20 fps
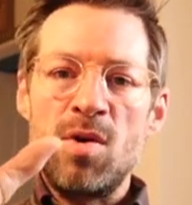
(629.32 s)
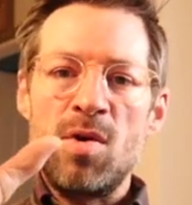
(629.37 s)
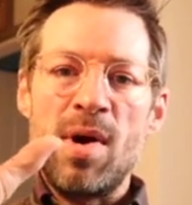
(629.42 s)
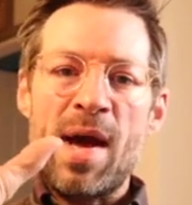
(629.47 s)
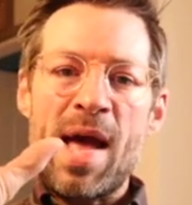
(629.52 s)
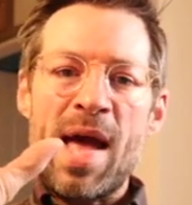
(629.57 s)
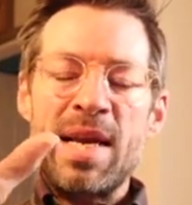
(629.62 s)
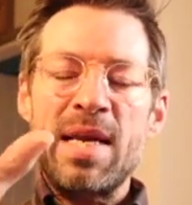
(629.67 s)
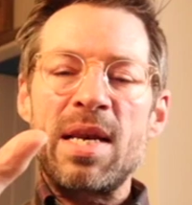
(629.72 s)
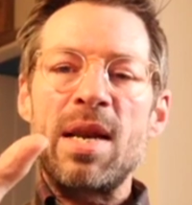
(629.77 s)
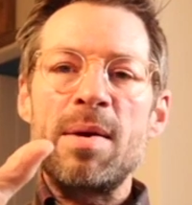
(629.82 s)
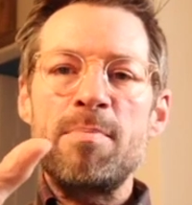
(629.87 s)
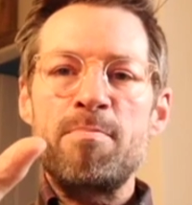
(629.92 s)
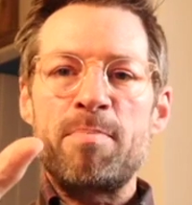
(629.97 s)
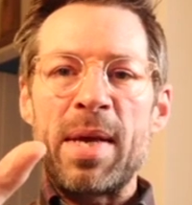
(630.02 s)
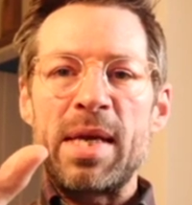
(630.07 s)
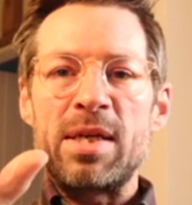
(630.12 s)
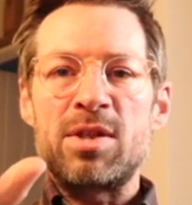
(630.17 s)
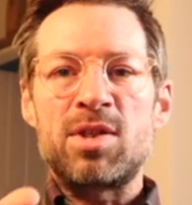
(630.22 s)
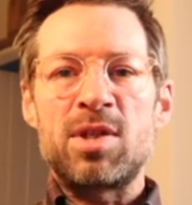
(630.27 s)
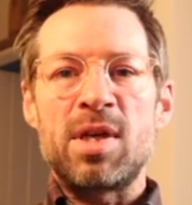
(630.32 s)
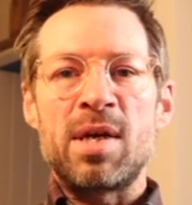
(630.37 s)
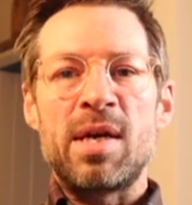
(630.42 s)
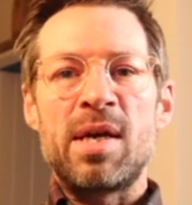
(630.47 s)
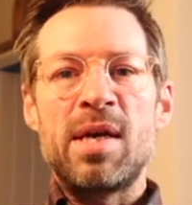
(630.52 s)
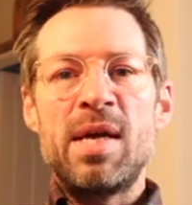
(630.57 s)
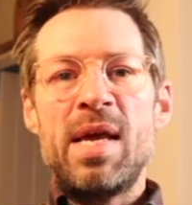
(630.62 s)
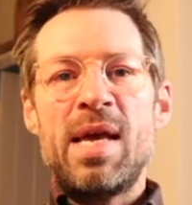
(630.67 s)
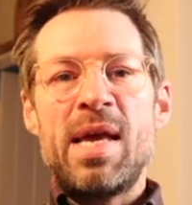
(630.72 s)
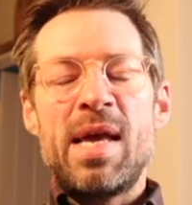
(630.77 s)
headline
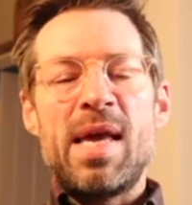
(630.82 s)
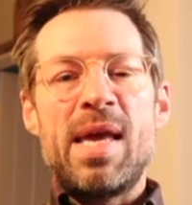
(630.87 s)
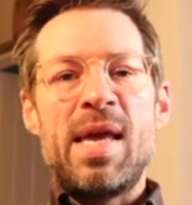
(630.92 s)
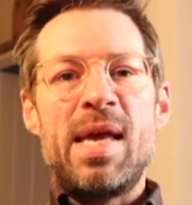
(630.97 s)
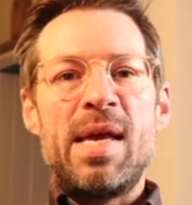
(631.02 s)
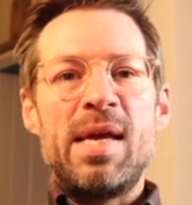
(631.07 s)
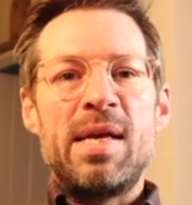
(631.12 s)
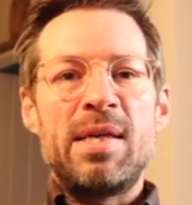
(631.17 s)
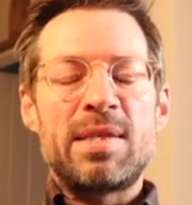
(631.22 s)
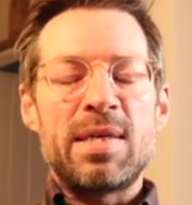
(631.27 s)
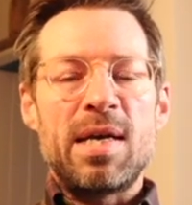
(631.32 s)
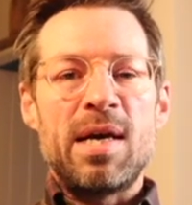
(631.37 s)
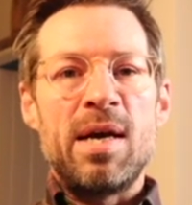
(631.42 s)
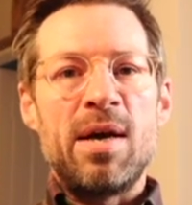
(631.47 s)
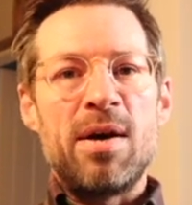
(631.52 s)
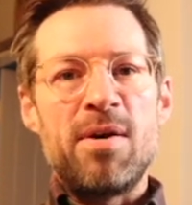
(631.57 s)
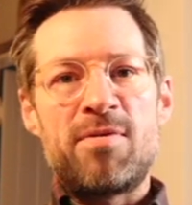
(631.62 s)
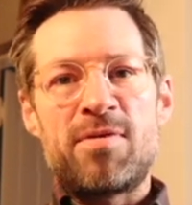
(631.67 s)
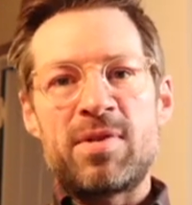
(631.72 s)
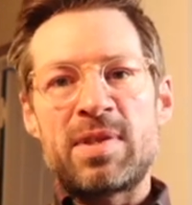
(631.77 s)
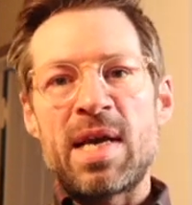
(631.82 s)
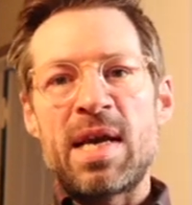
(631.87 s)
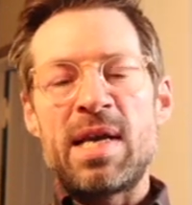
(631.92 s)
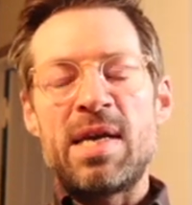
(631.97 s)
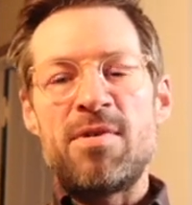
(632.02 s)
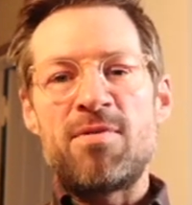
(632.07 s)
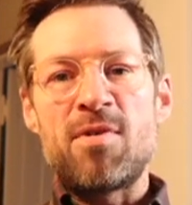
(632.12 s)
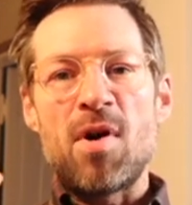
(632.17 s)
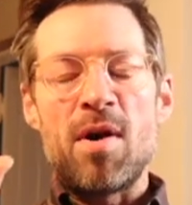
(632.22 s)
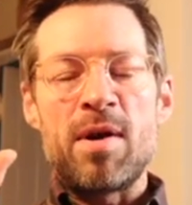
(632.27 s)
picture is of, say,
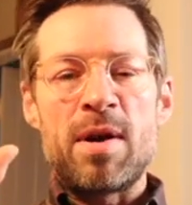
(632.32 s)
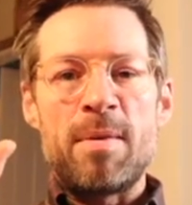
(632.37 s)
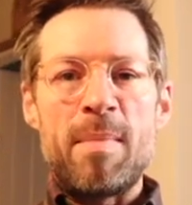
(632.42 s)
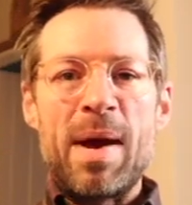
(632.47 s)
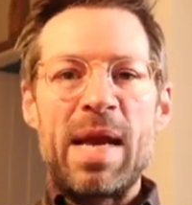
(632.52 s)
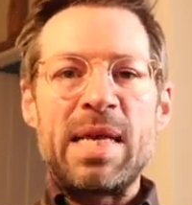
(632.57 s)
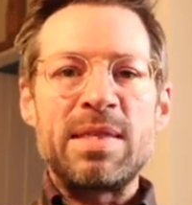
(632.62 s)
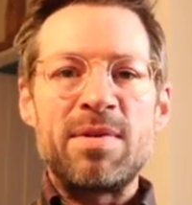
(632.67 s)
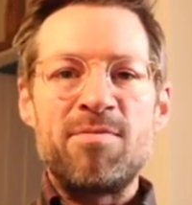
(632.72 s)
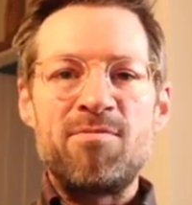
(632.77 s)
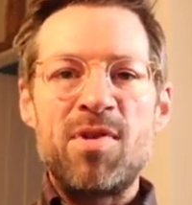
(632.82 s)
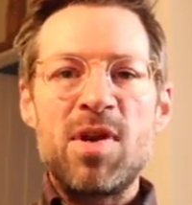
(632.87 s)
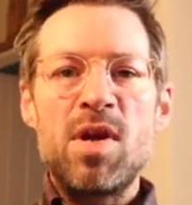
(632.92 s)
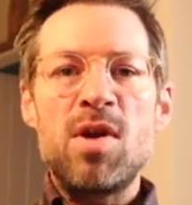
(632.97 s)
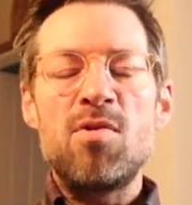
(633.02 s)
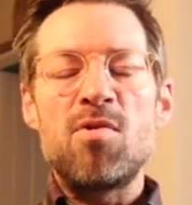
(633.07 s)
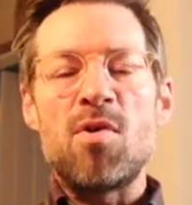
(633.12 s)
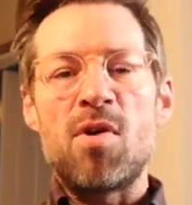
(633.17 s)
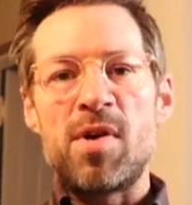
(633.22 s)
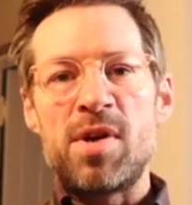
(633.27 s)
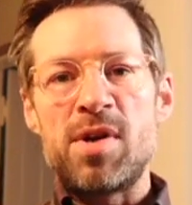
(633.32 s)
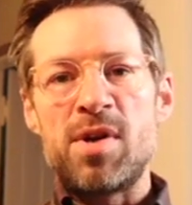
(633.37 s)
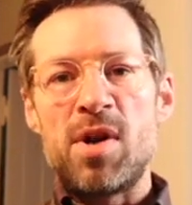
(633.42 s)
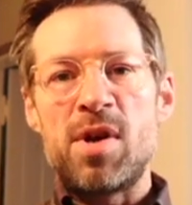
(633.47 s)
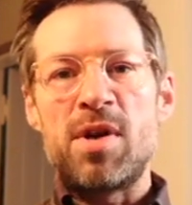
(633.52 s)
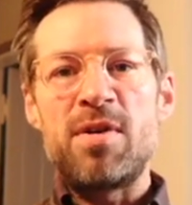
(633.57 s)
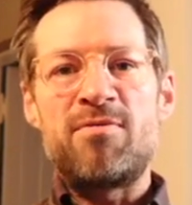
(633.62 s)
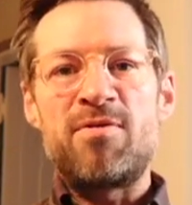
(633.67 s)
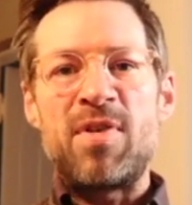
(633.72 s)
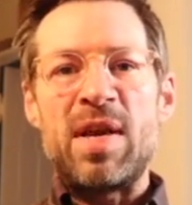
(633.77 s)
you've got an amazing view or a
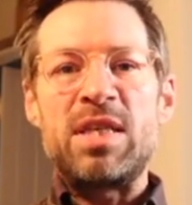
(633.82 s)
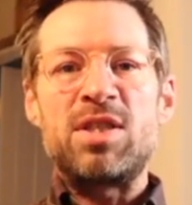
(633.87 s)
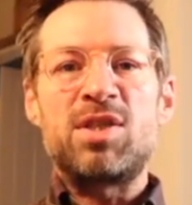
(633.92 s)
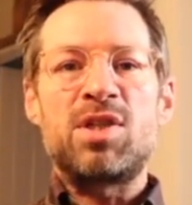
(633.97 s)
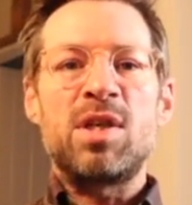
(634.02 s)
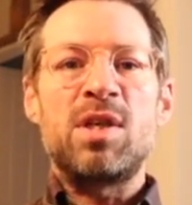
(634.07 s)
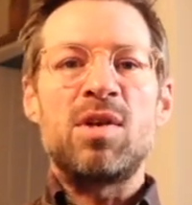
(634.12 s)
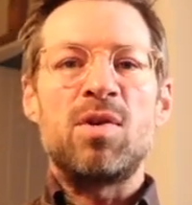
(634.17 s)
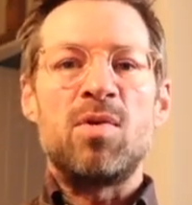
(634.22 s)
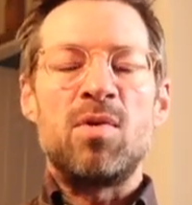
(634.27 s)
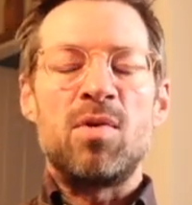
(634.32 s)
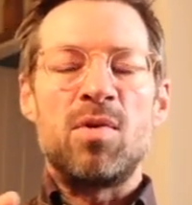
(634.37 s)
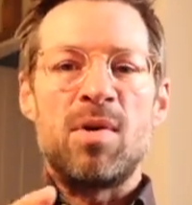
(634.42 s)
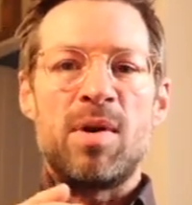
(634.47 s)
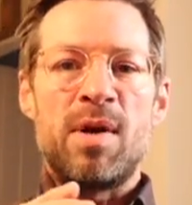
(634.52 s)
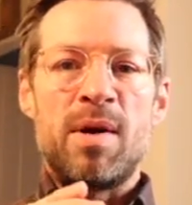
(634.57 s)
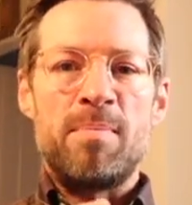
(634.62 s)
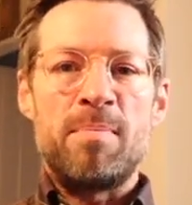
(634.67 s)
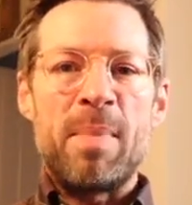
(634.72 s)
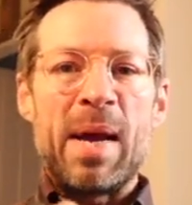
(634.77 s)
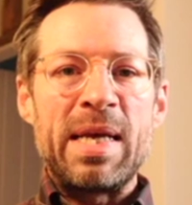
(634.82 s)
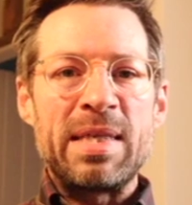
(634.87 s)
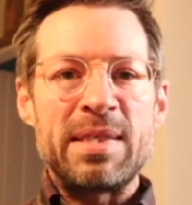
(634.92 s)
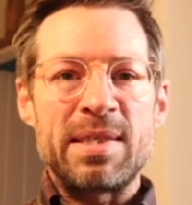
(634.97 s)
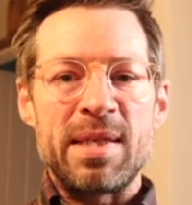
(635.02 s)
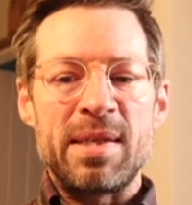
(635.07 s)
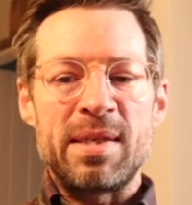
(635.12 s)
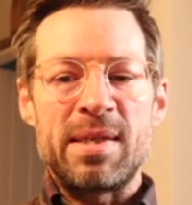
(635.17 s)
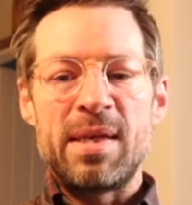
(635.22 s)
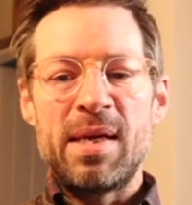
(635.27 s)
unique feature or
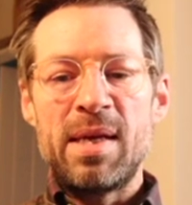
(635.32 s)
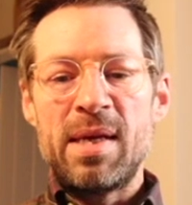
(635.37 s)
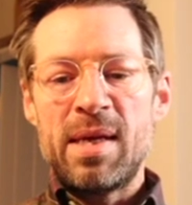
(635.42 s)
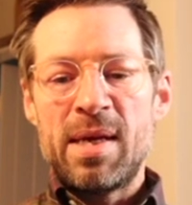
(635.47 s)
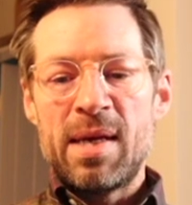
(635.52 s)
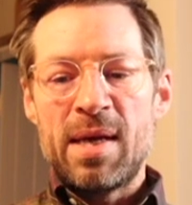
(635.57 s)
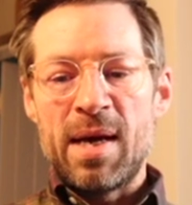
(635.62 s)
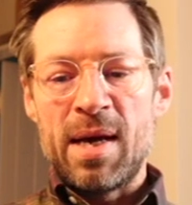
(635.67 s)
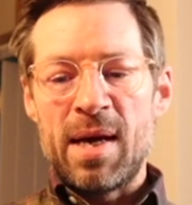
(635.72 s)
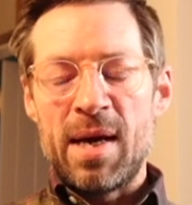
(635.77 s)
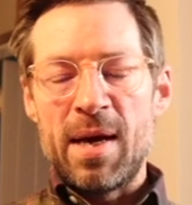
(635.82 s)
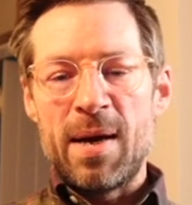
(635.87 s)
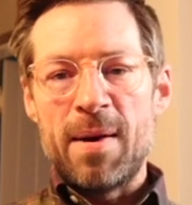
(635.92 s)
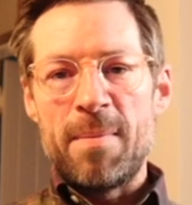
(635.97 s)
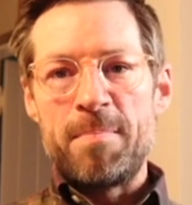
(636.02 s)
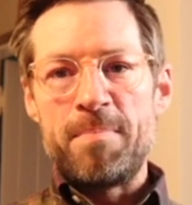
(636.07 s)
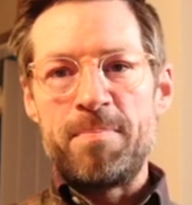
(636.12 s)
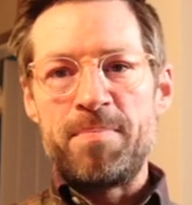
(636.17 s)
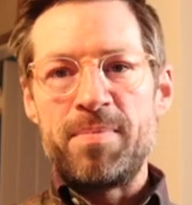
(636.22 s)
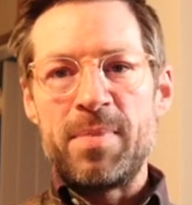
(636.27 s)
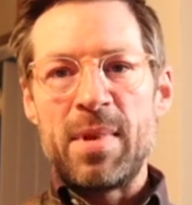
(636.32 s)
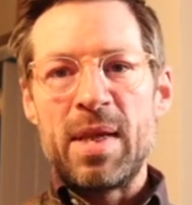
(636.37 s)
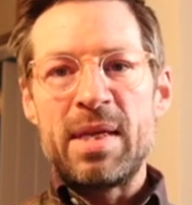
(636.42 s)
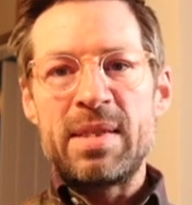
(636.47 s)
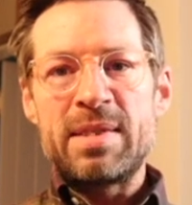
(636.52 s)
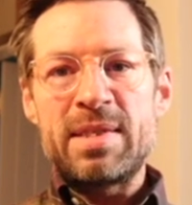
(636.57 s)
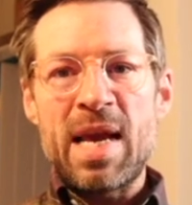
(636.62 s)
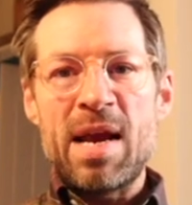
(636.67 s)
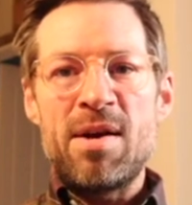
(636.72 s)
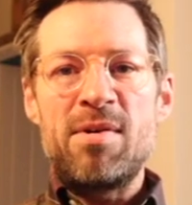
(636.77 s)
amazing
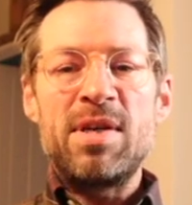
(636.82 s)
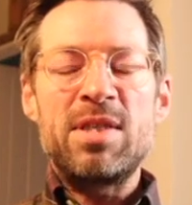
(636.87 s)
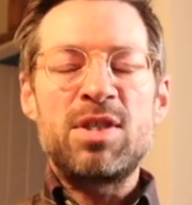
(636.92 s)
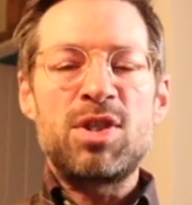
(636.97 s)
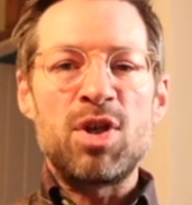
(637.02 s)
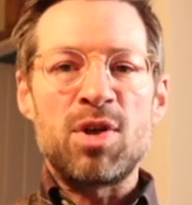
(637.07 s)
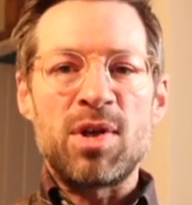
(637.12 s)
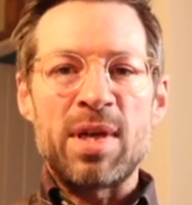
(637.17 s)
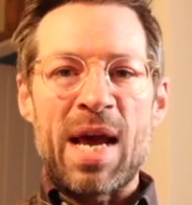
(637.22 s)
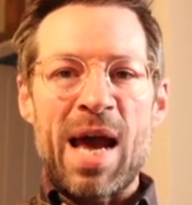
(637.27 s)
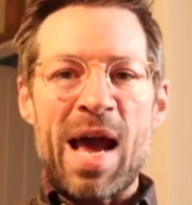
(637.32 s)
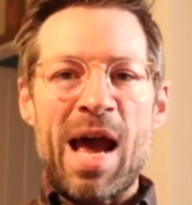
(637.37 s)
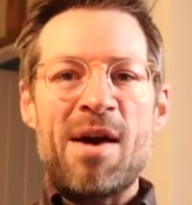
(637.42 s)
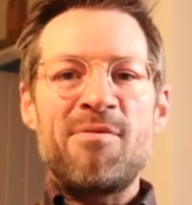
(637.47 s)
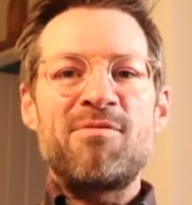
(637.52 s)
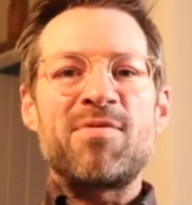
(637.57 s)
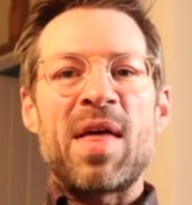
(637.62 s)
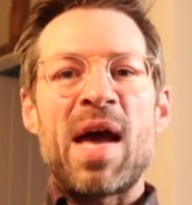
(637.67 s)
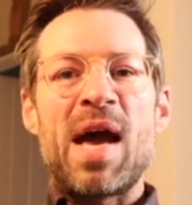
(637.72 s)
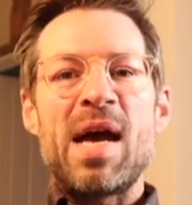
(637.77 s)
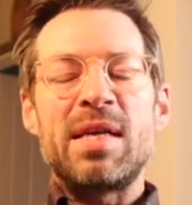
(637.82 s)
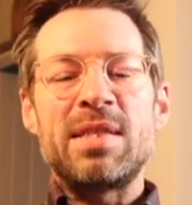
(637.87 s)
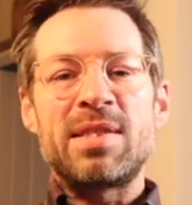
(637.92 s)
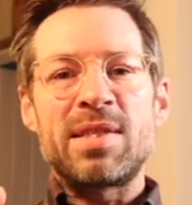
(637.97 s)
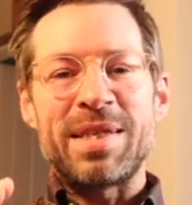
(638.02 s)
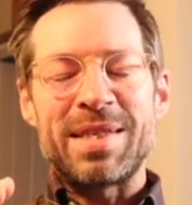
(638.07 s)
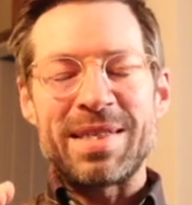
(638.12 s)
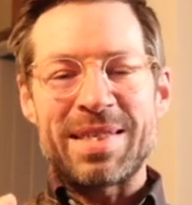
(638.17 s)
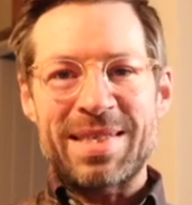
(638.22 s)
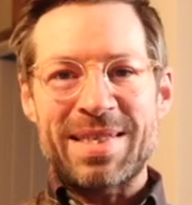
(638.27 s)
terrace. You're going to have that. It's
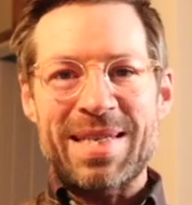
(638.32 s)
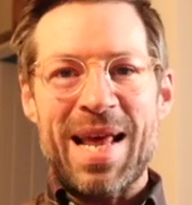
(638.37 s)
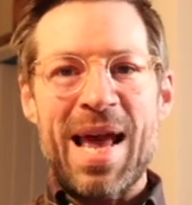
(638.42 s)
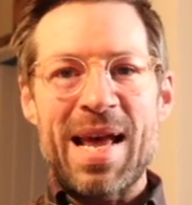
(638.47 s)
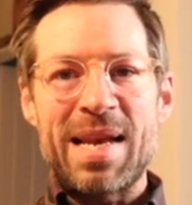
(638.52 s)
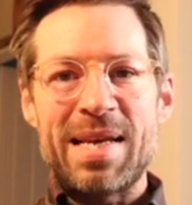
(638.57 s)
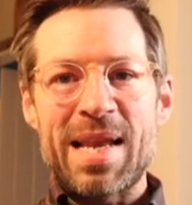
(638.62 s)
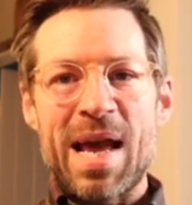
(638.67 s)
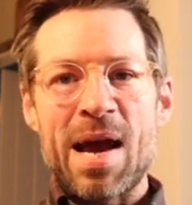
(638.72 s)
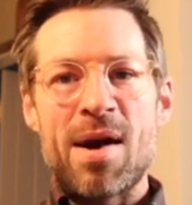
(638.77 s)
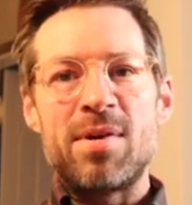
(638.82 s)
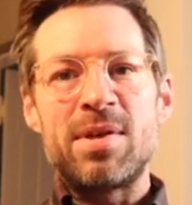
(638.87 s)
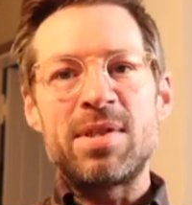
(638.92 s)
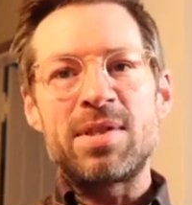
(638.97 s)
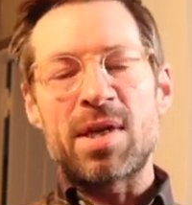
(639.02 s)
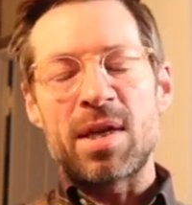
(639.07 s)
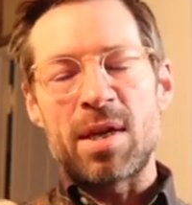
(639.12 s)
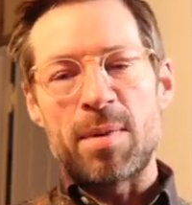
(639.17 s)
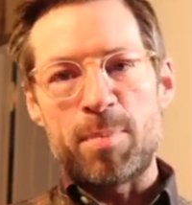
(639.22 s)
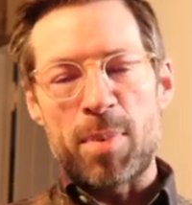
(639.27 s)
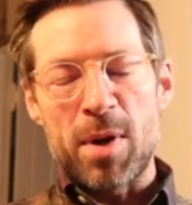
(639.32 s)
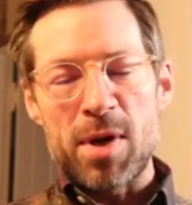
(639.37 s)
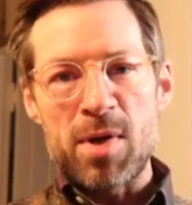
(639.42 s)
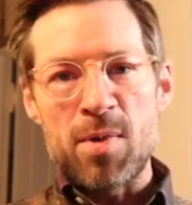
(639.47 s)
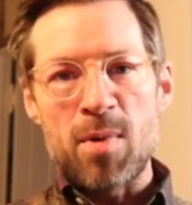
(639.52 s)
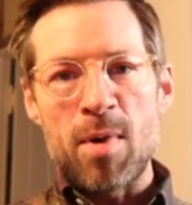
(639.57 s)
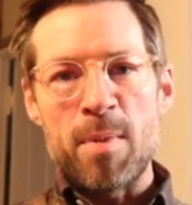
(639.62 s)
going to stand out. It's going to put you